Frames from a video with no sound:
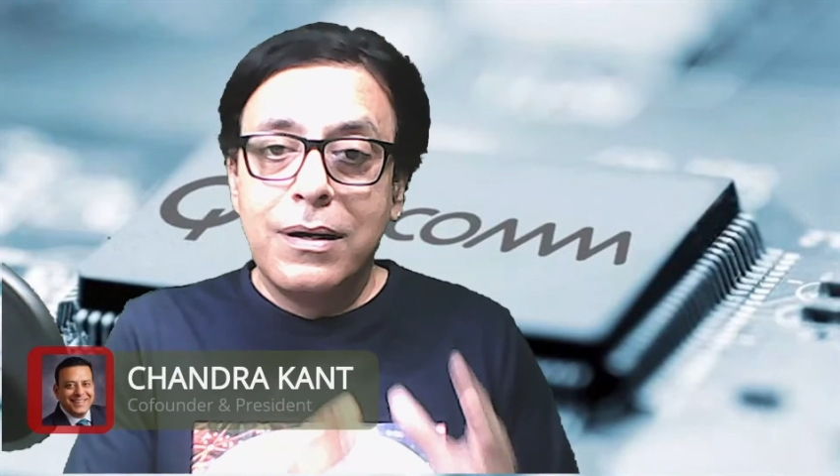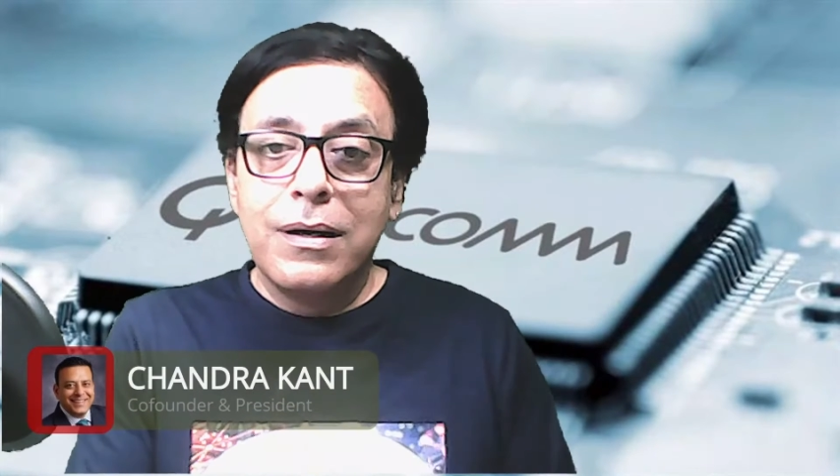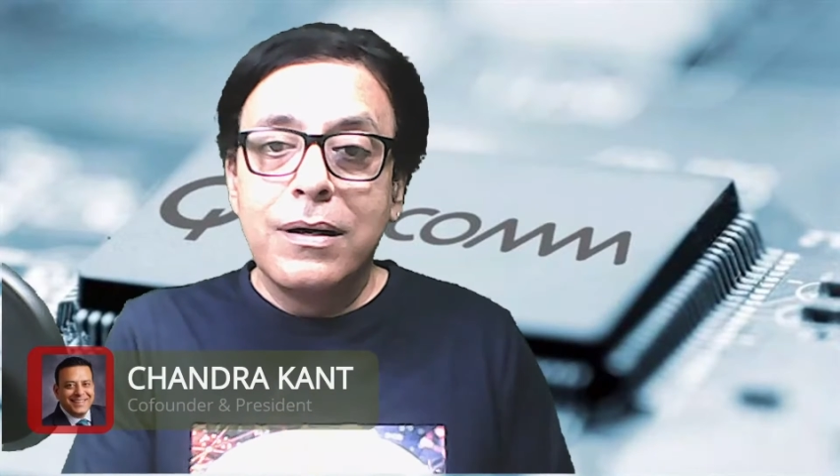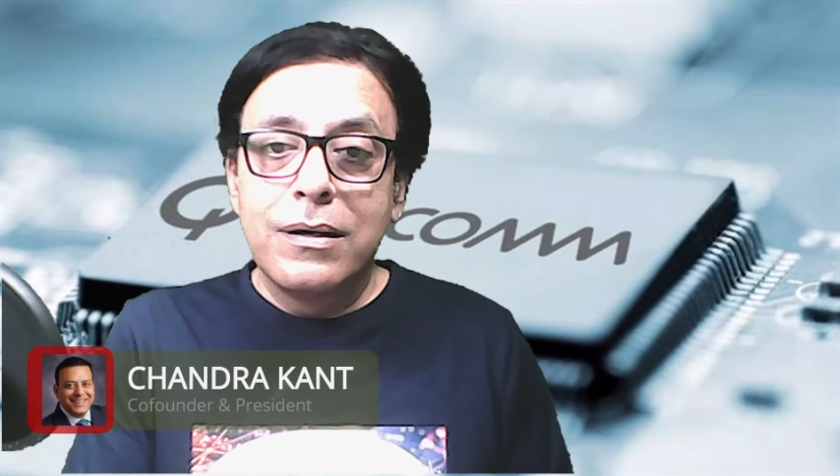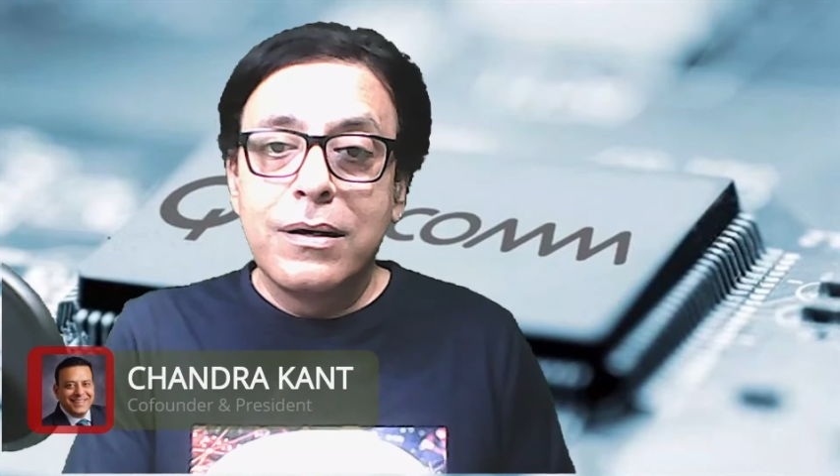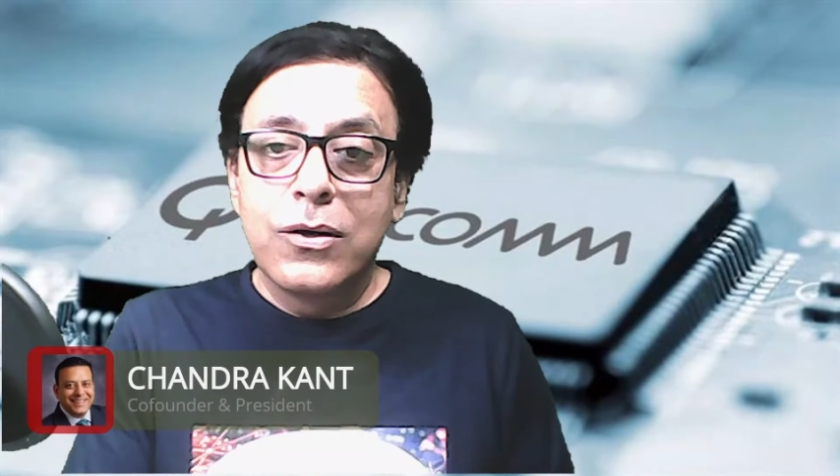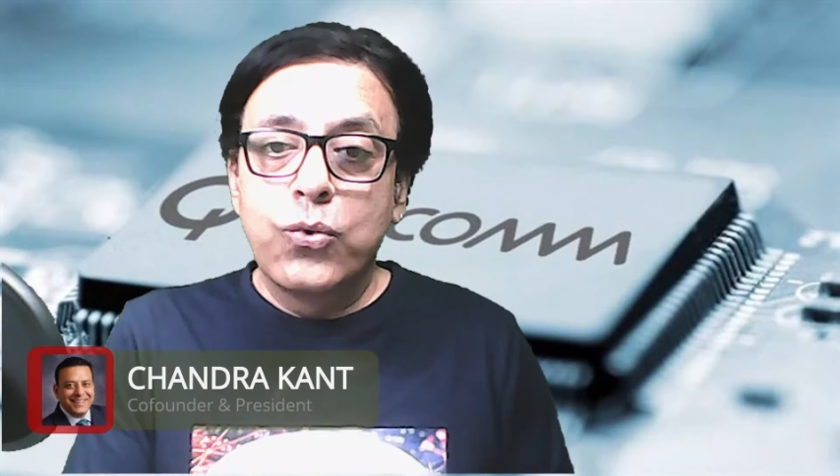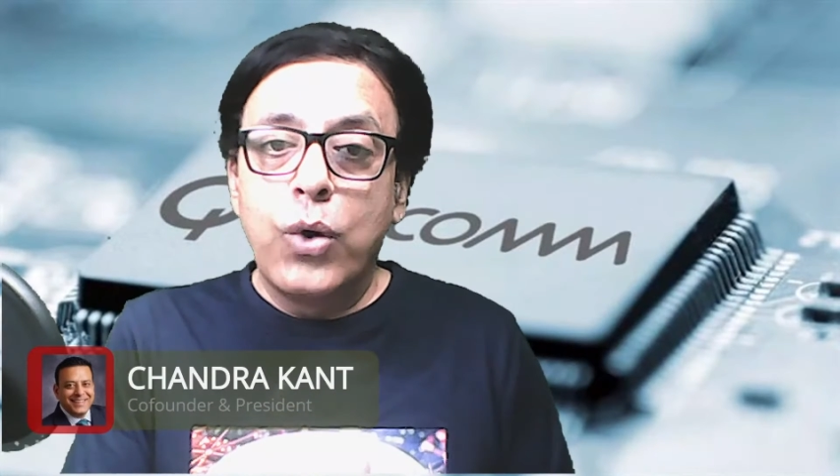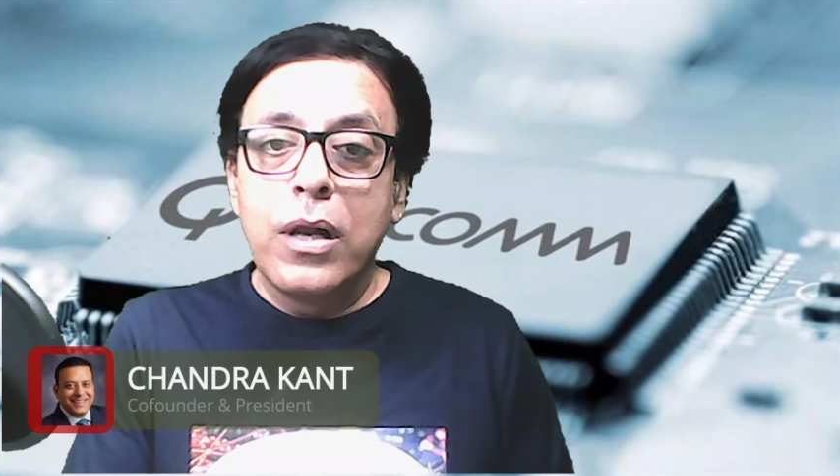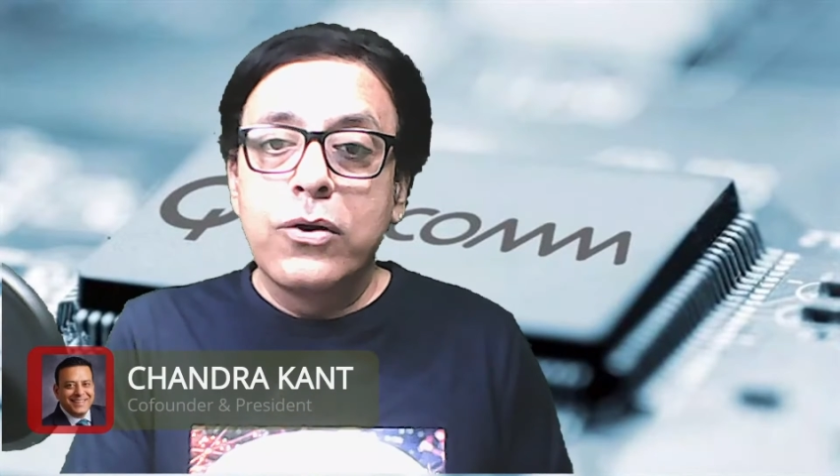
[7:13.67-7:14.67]

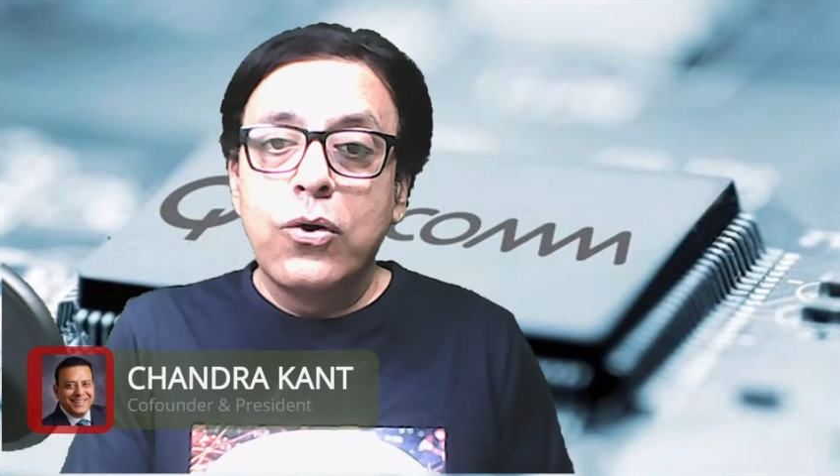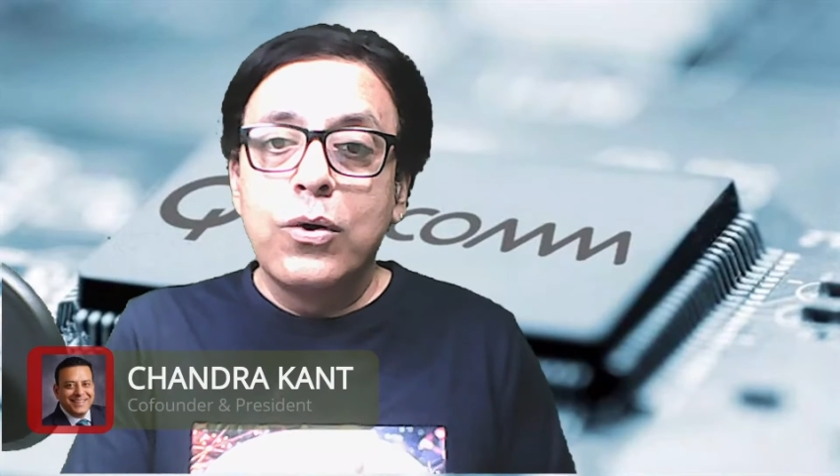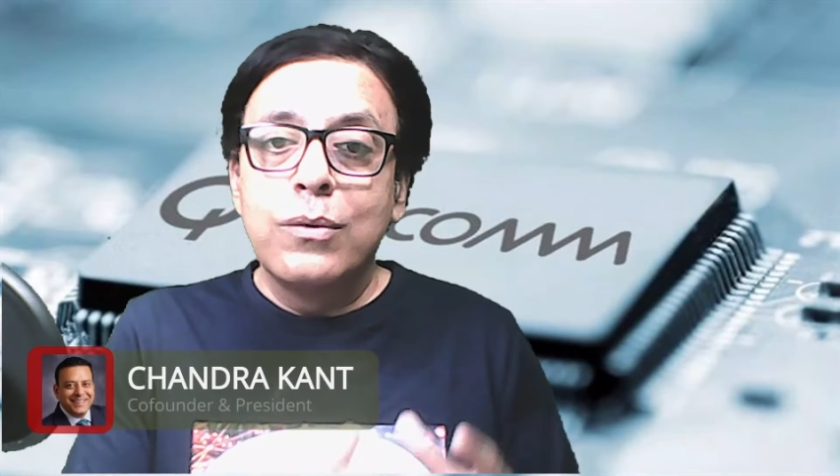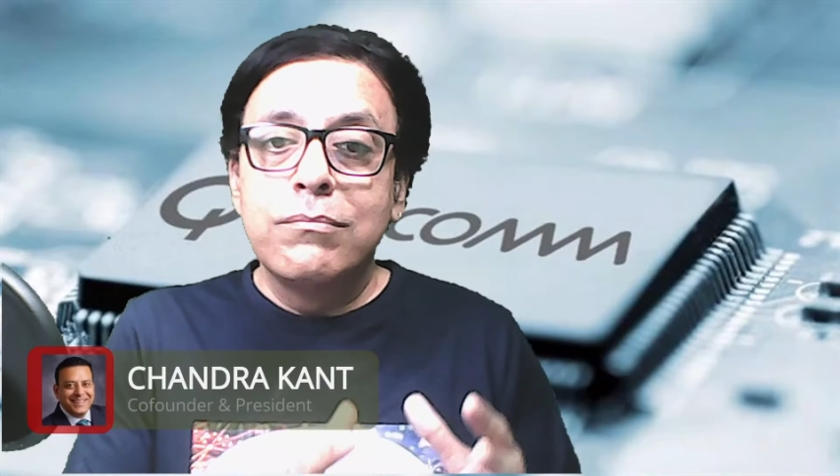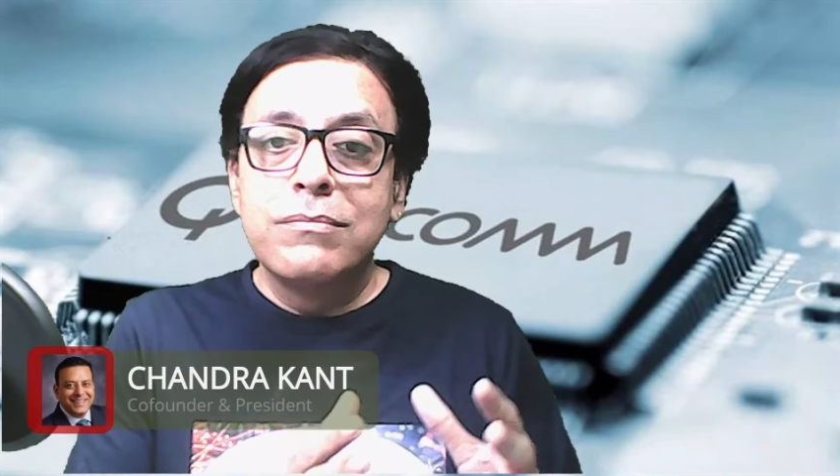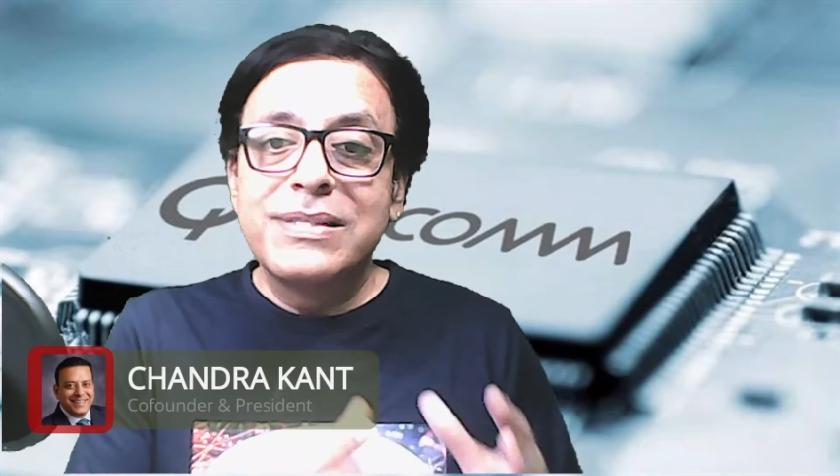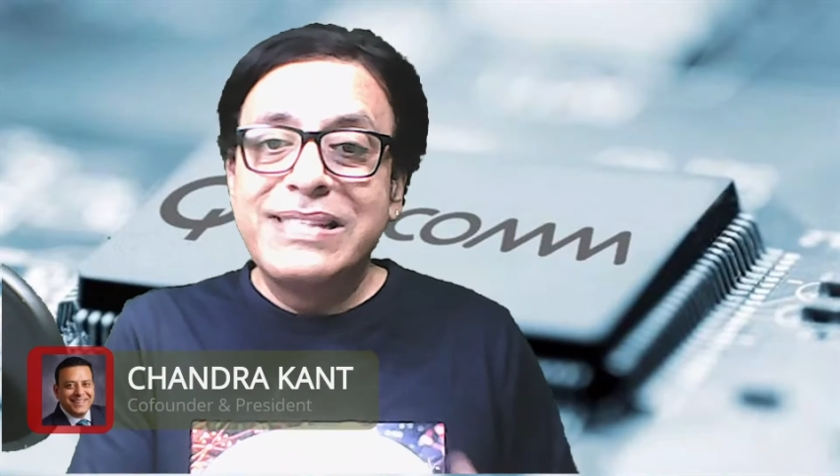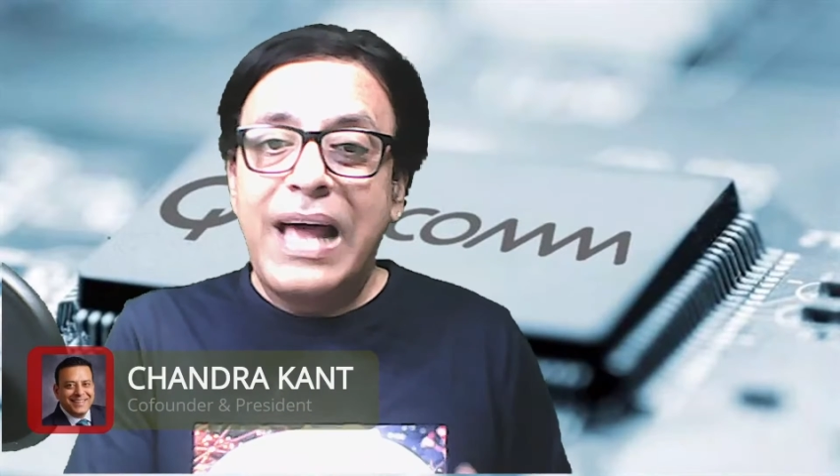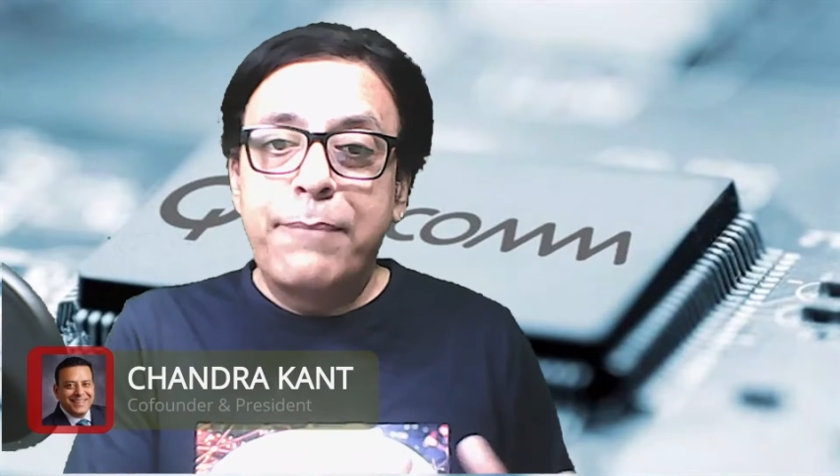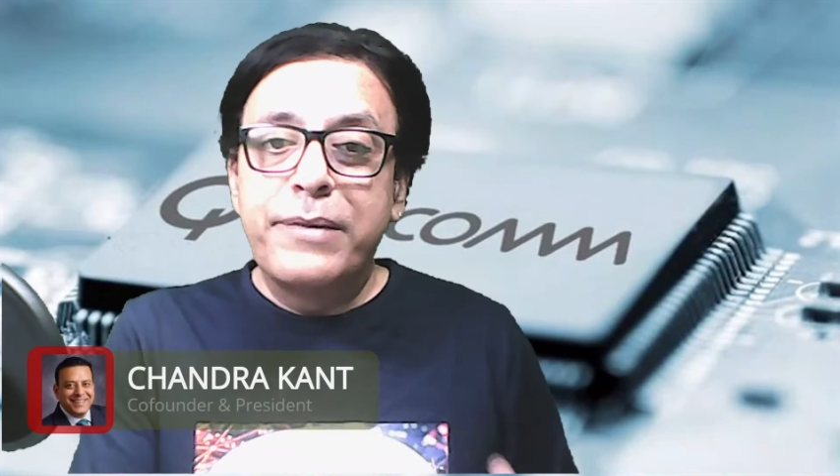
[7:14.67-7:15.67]
Qualcomm
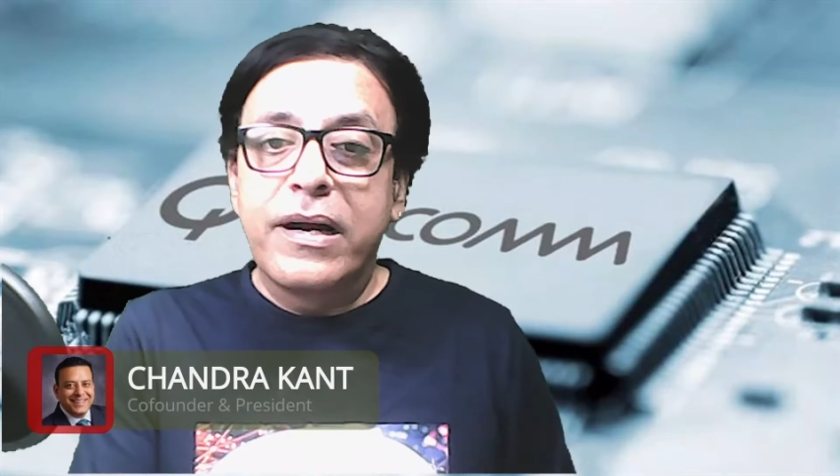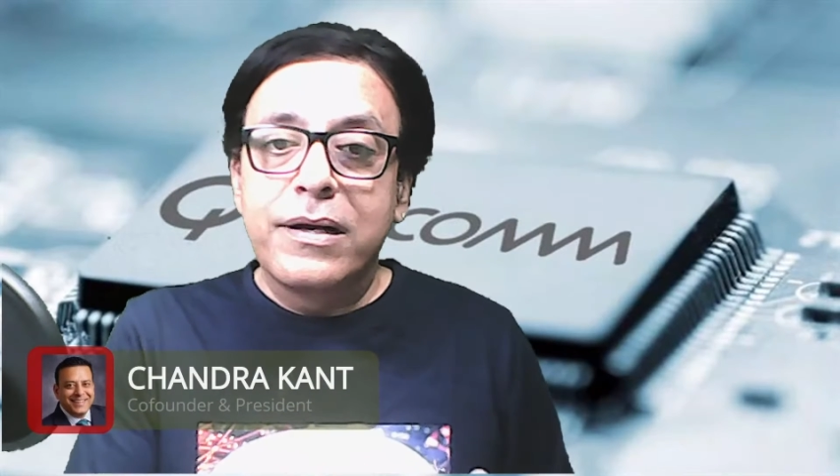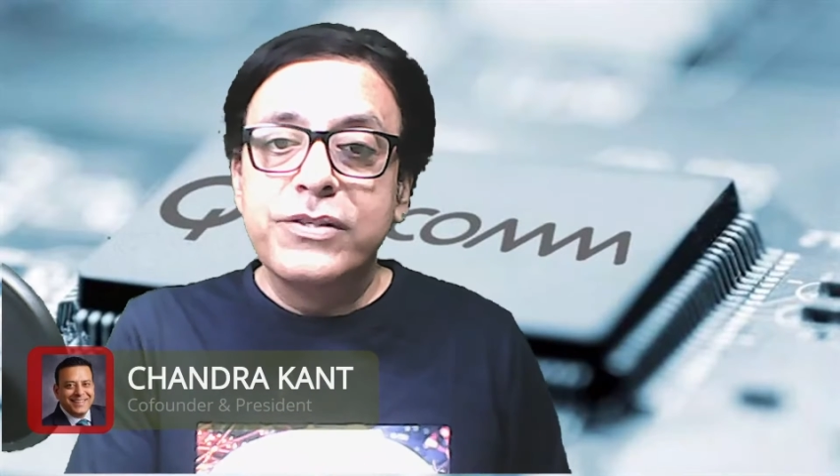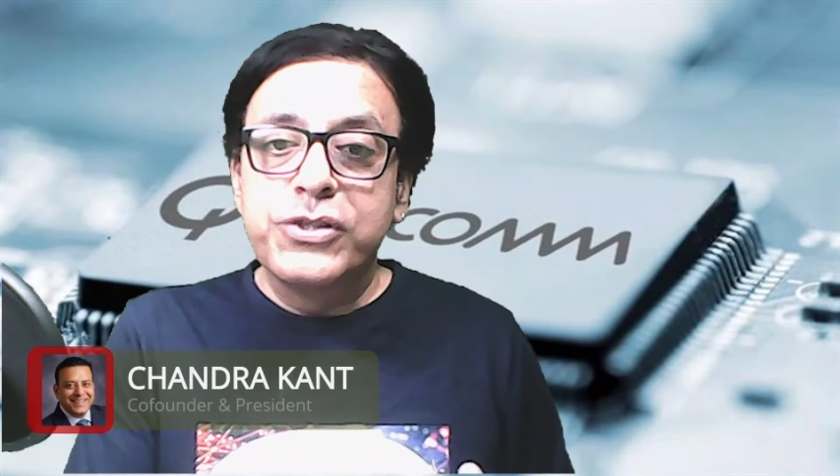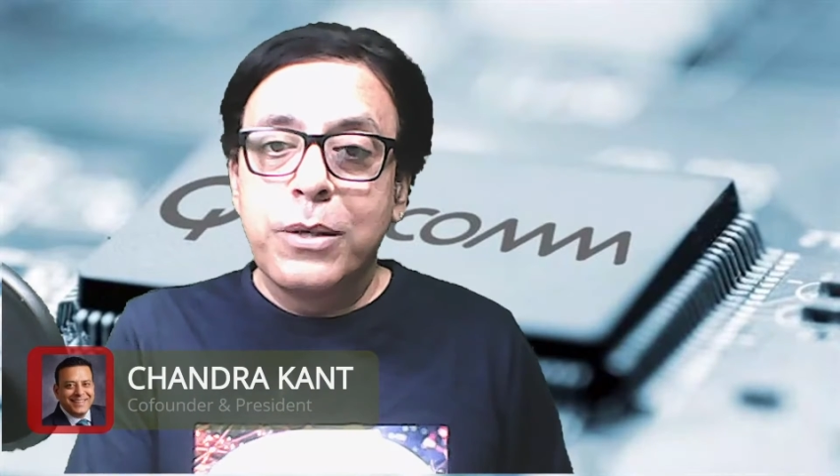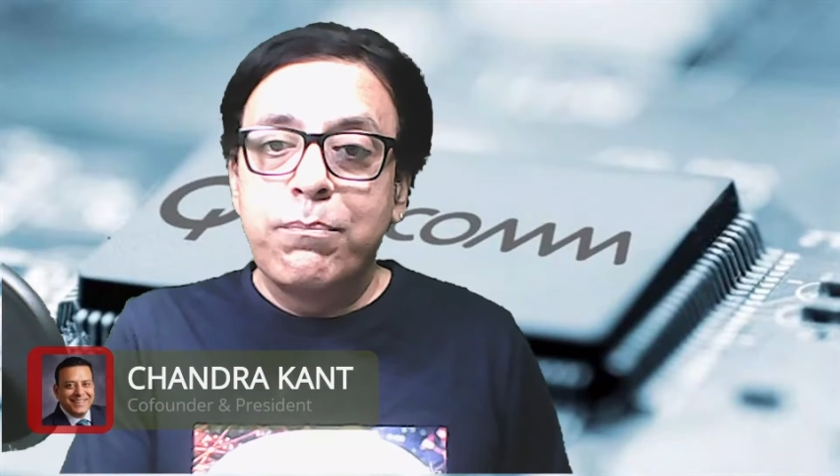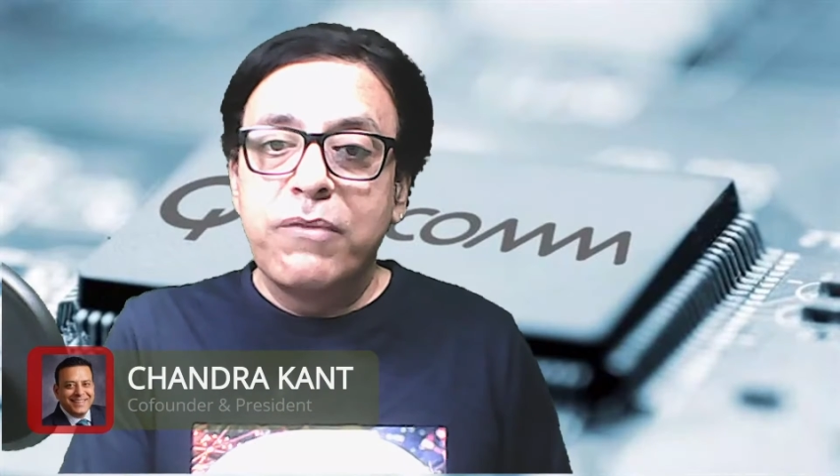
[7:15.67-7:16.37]
Snapdragon chip